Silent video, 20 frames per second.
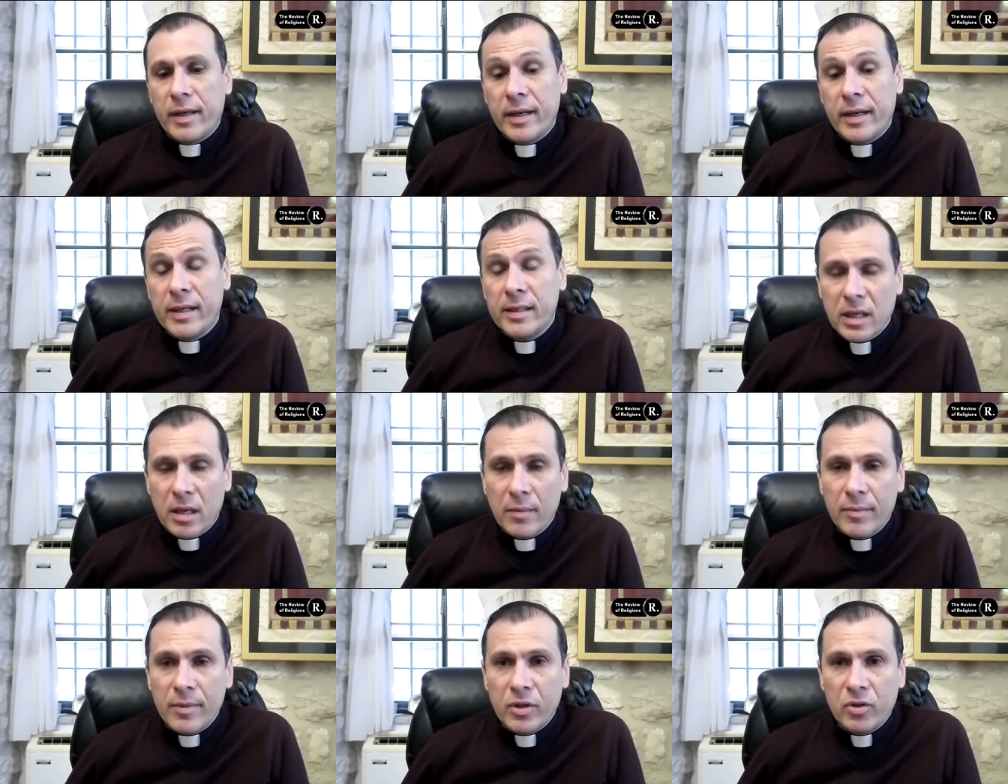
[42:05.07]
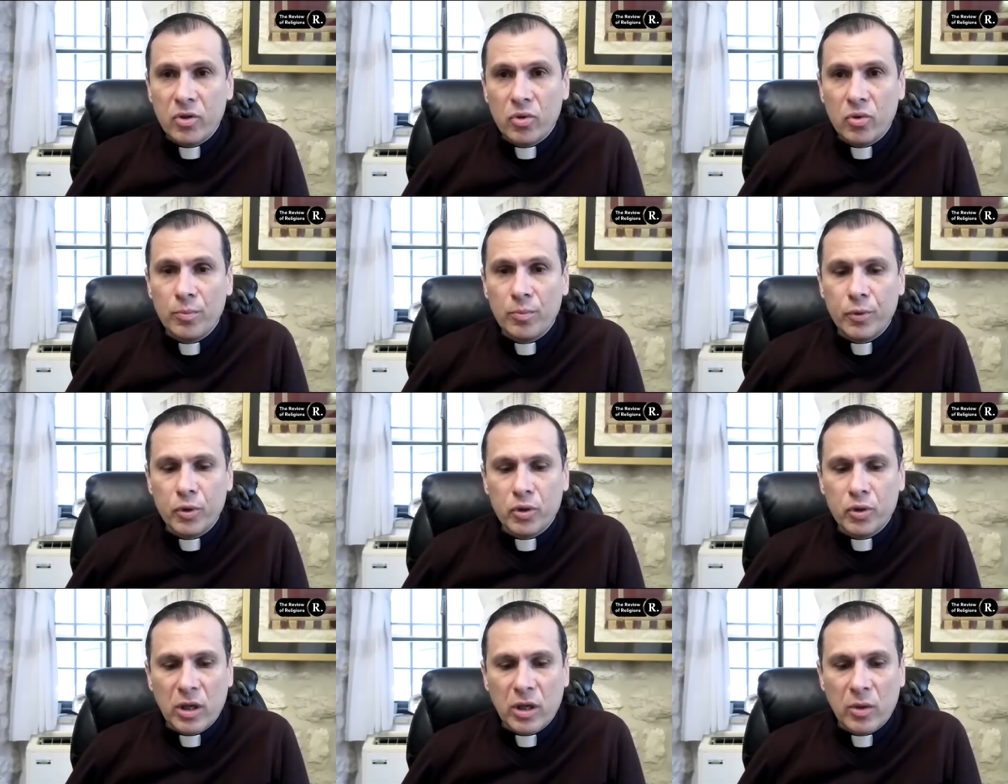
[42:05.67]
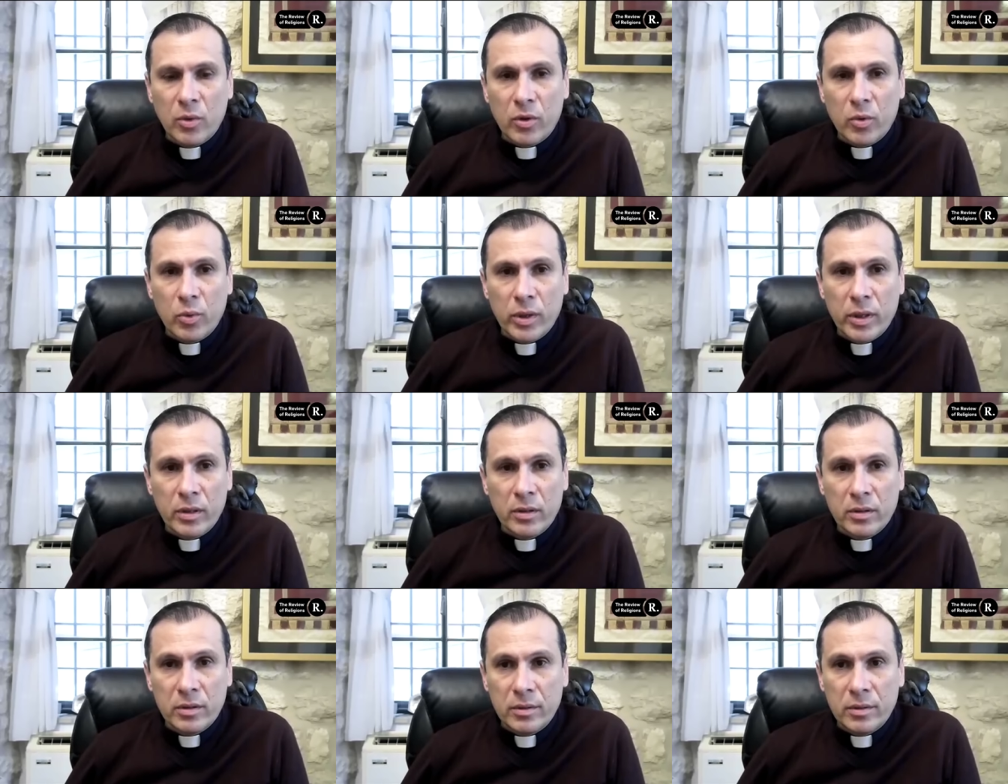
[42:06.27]
And he's coming to put our
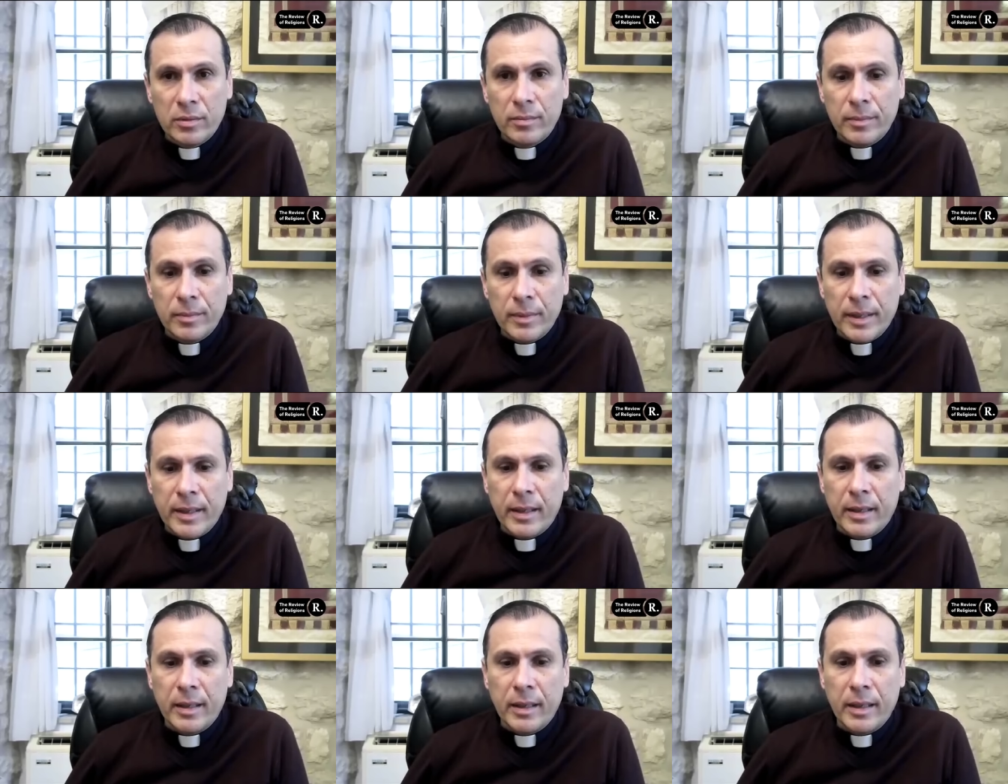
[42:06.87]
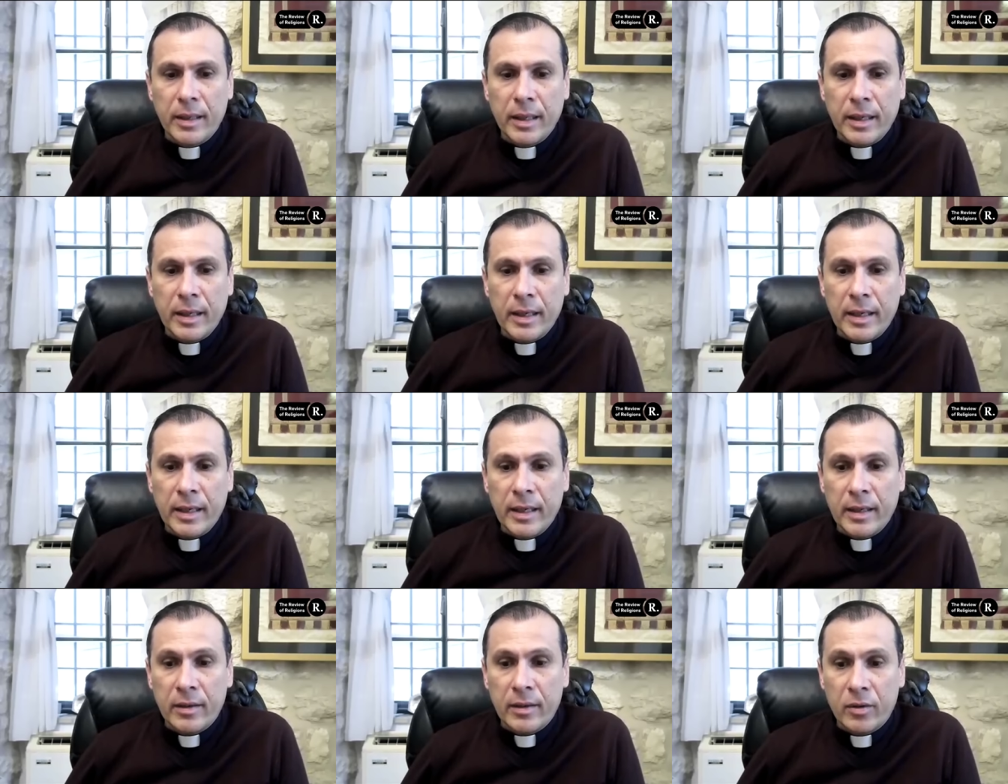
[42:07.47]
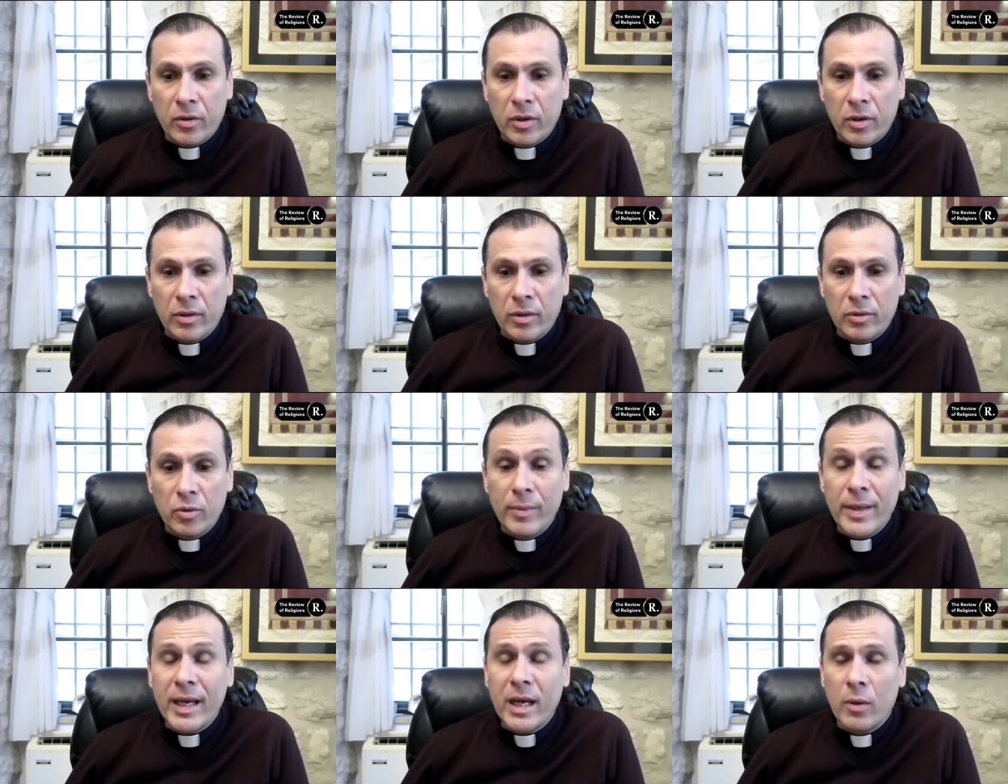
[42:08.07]
world, uh, uh
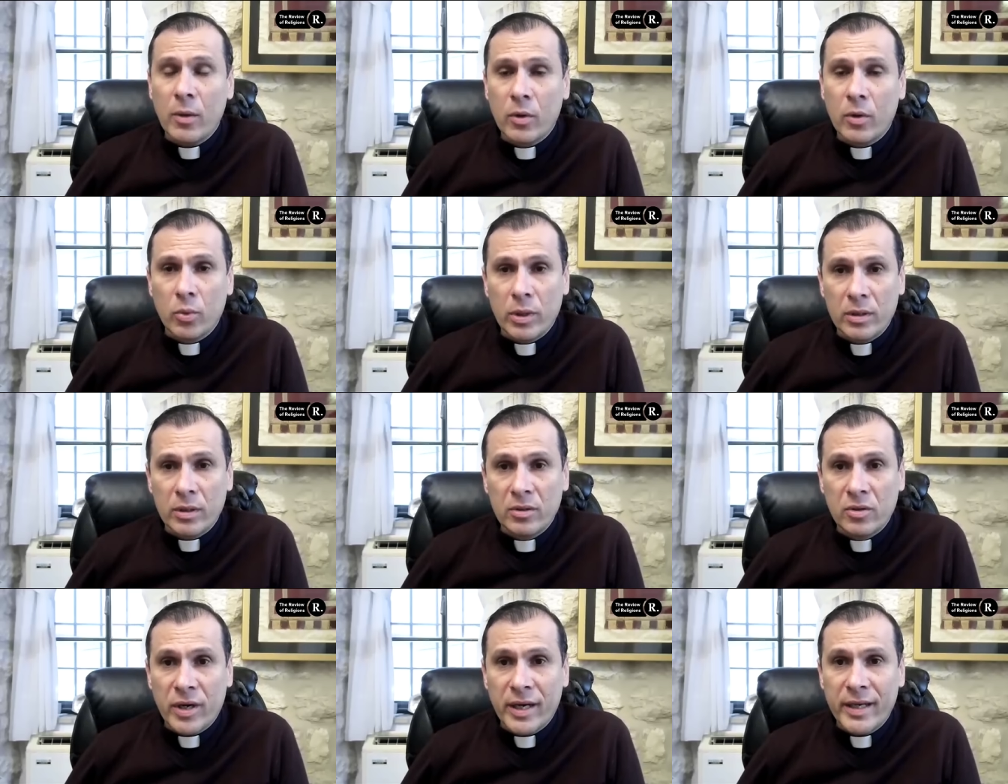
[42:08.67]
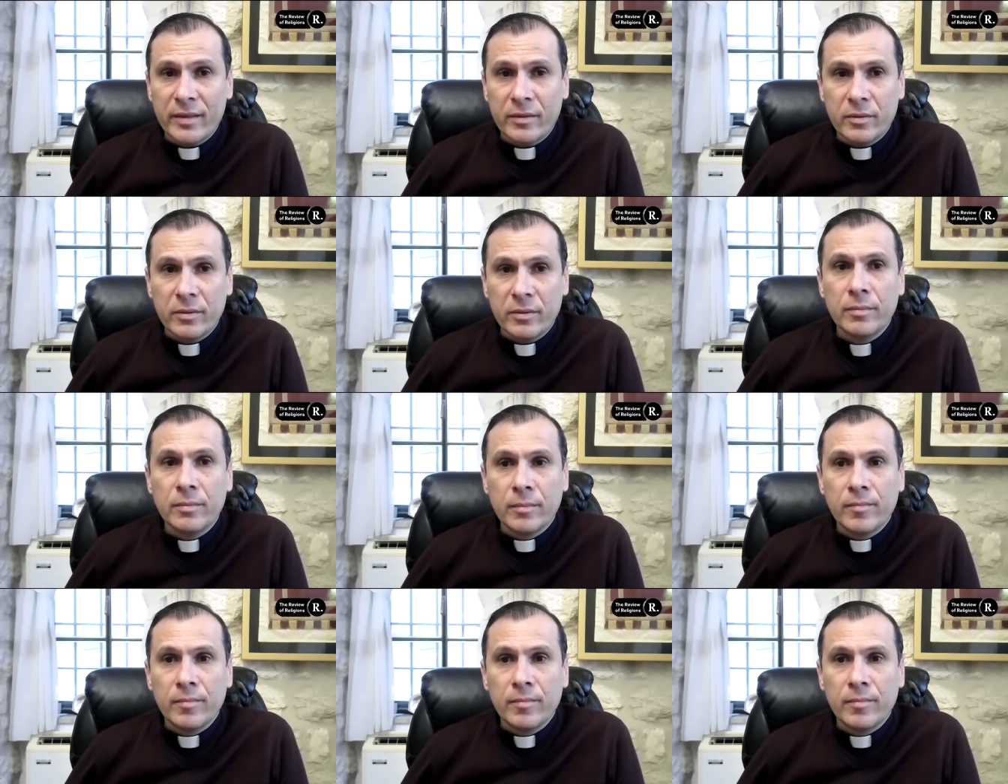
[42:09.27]
to make our world right,